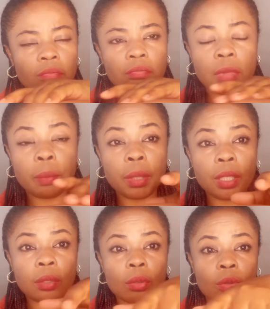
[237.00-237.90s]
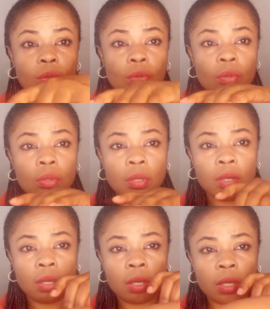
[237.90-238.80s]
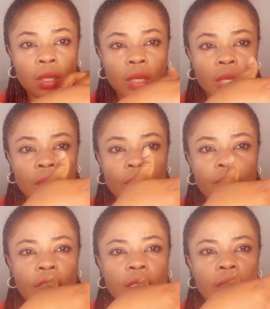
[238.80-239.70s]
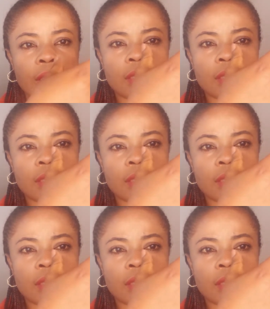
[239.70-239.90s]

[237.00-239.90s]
a minute or two, and you find out that